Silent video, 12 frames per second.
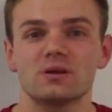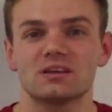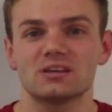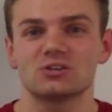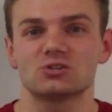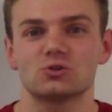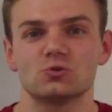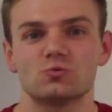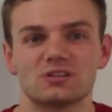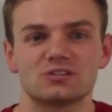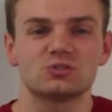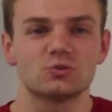issue that
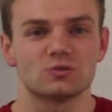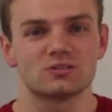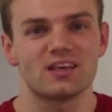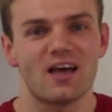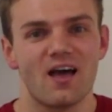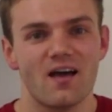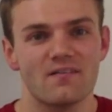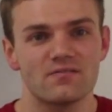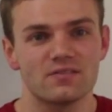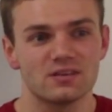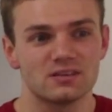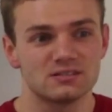students have
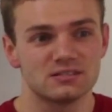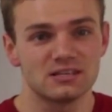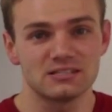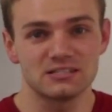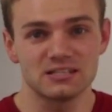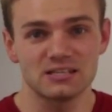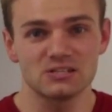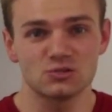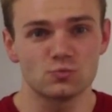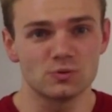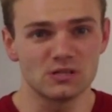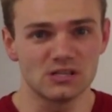is they tend to
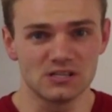be